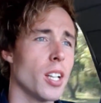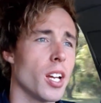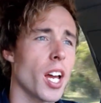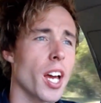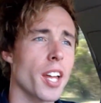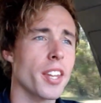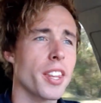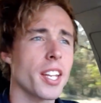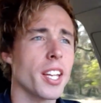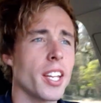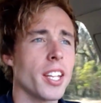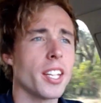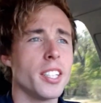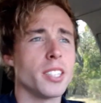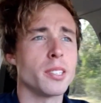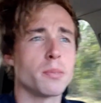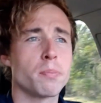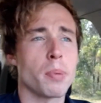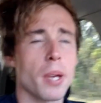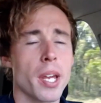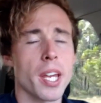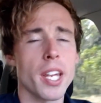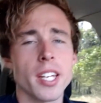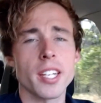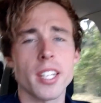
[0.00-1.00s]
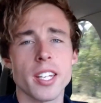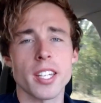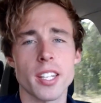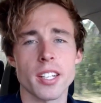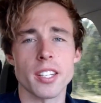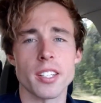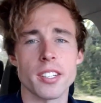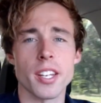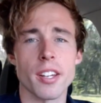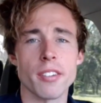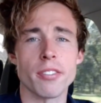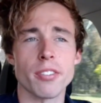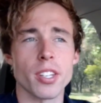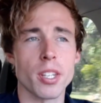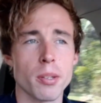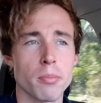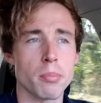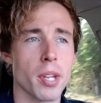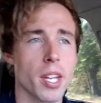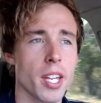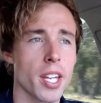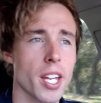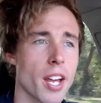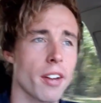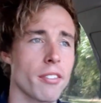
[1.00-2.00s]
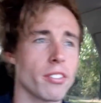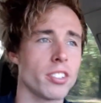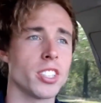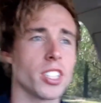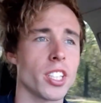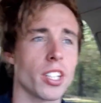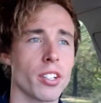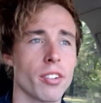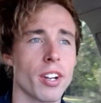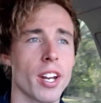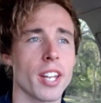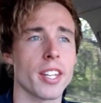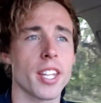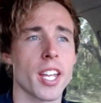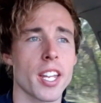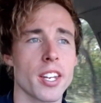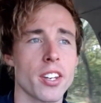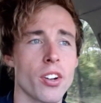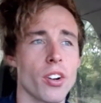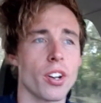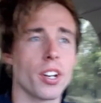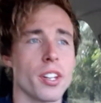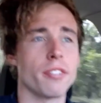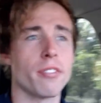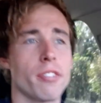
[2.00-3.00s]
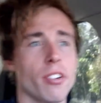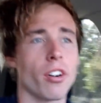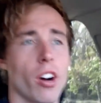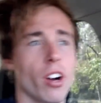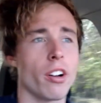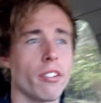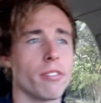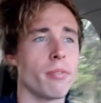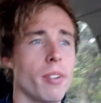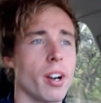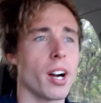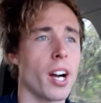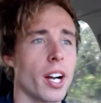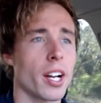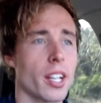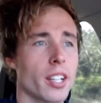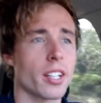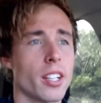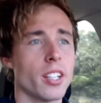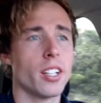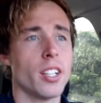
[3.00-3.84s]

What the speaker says: I think at his peak, he can definitely be averaging around that 95 mark